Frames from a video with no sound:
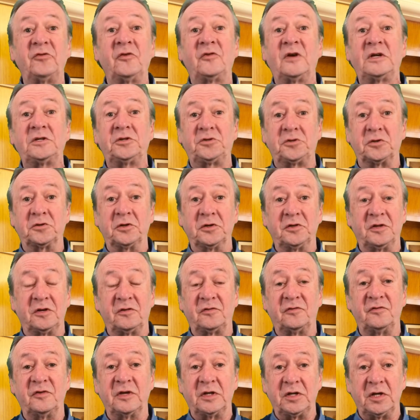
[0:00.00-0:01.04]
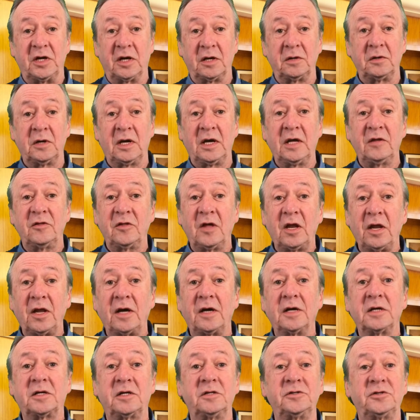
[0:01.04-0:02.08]
enjoyed this video, hit the
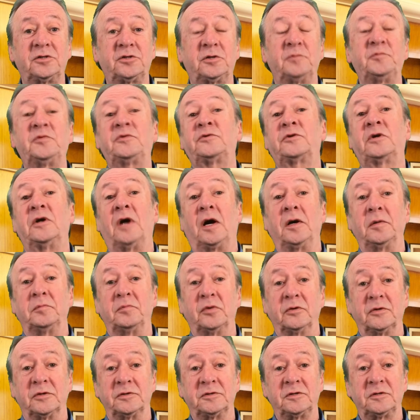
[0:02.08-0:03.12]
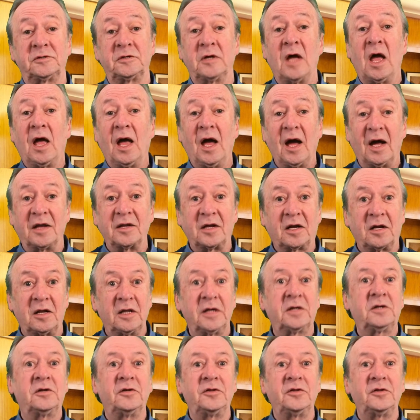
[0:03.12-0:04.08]
like and subscribe buttons and click on the